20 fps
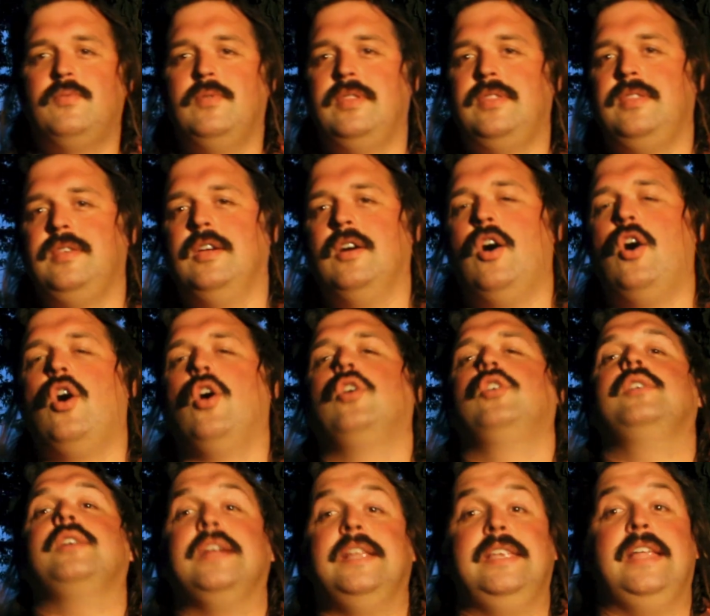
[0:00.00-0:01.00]
with the
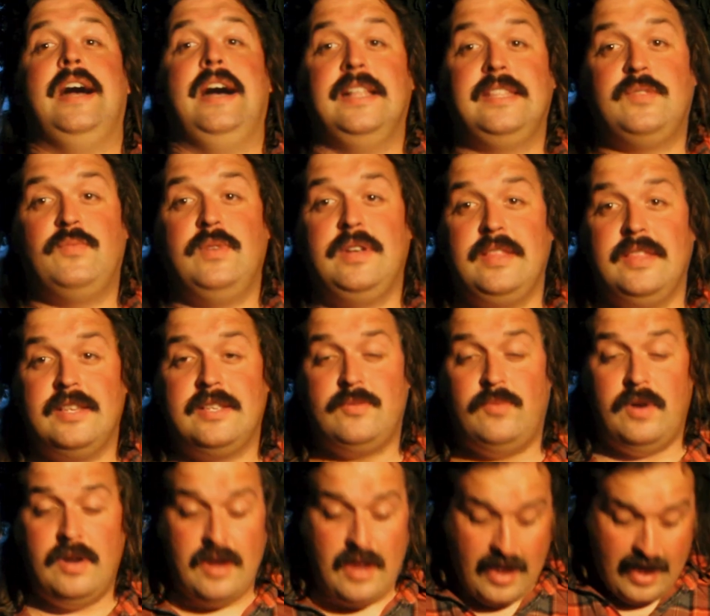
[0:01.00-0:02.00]
Argonauts winning this
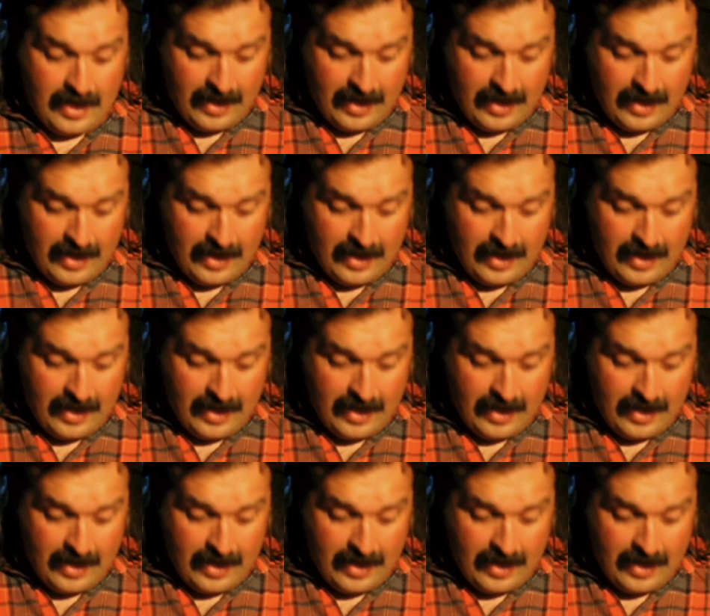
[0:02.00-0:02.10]
one